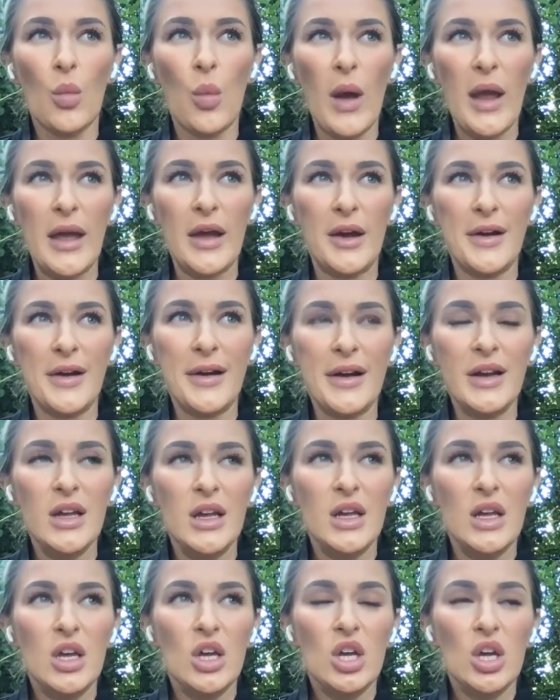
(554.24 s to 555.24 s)
where
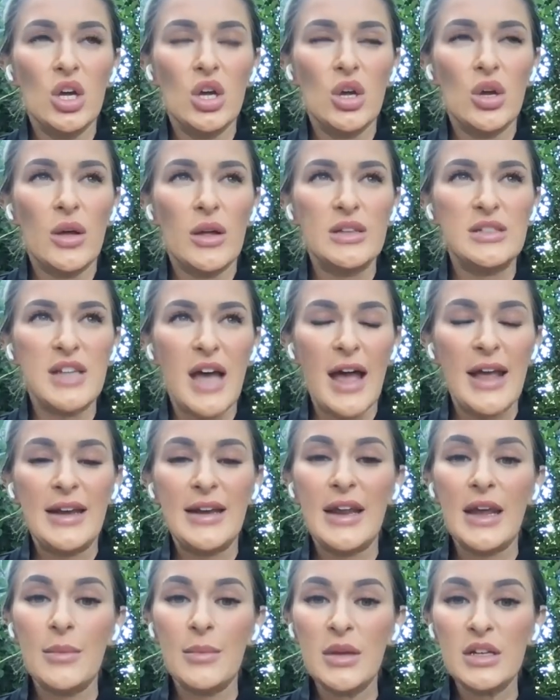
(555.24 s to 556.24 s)

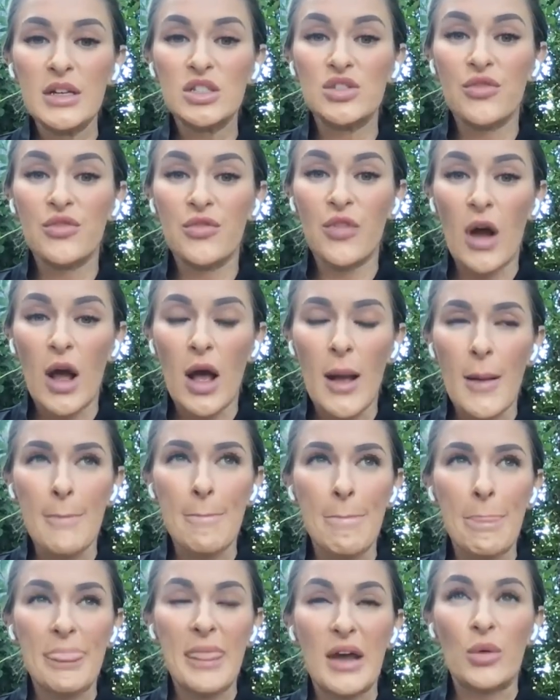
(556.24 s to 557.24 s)
dynamics
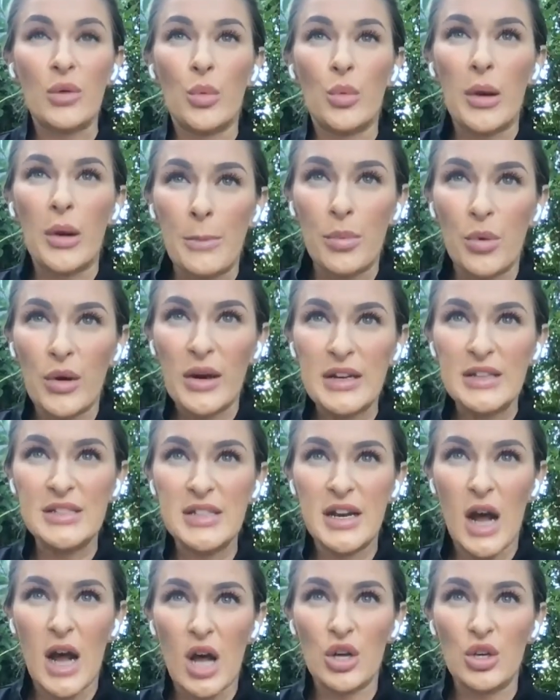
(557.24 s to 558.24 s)
from that were
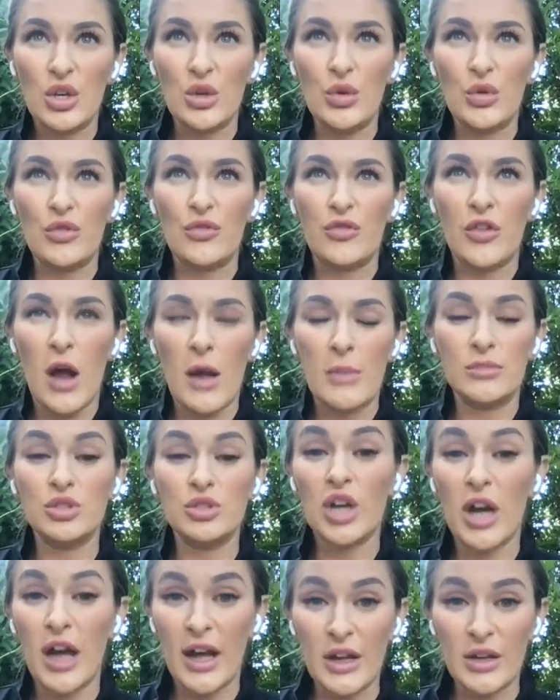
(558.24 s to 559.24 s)
imprinted on you from
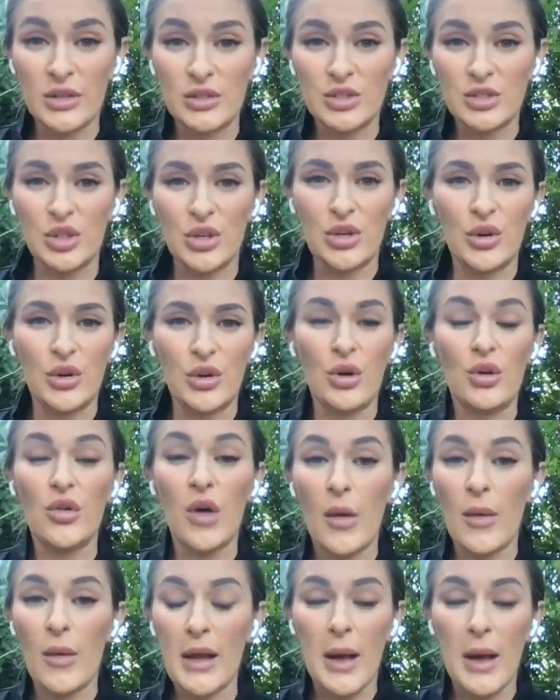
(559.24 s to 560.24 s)
childhood or
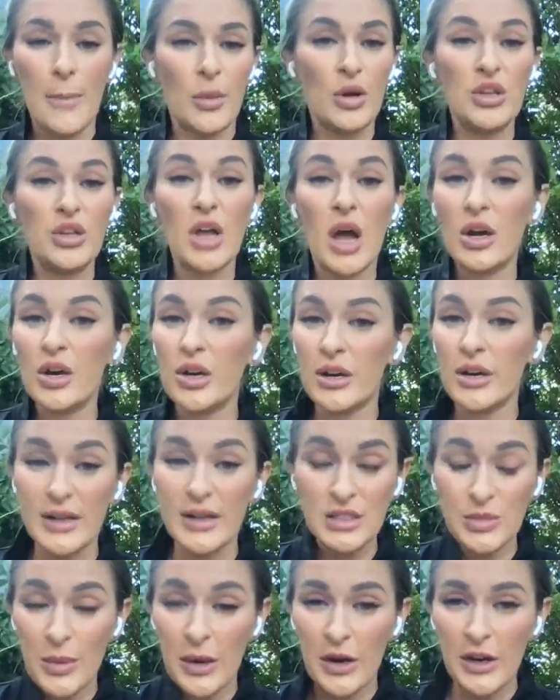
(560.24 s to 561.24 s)
growing up or younger
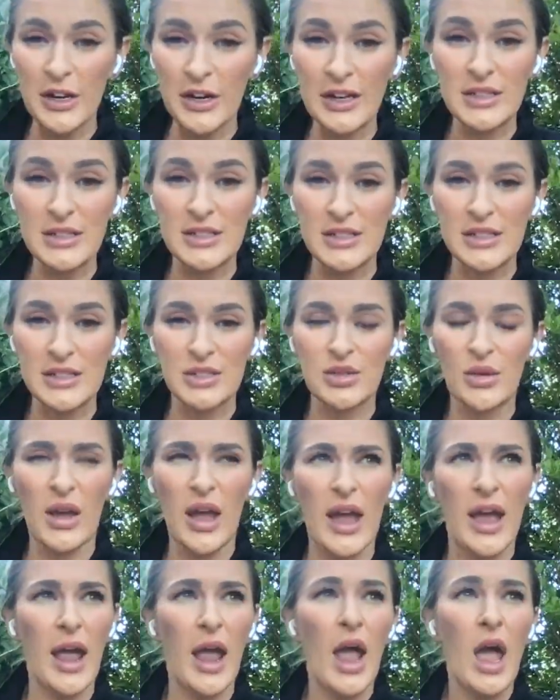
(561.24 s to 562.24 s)
experiences
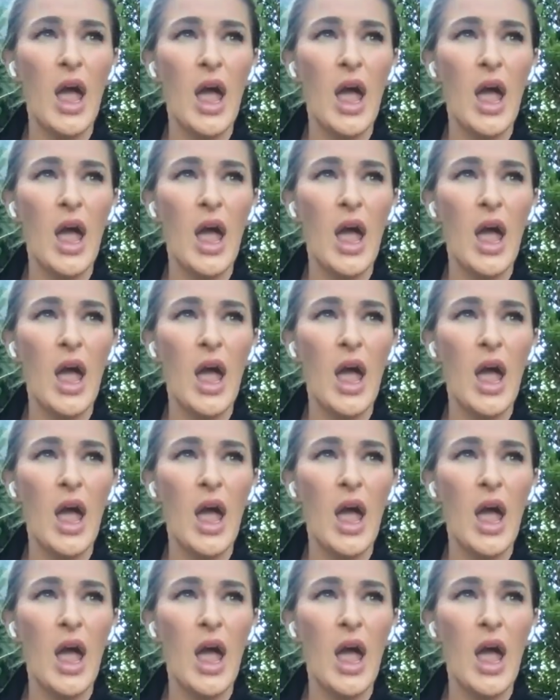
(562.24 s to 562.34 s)
okay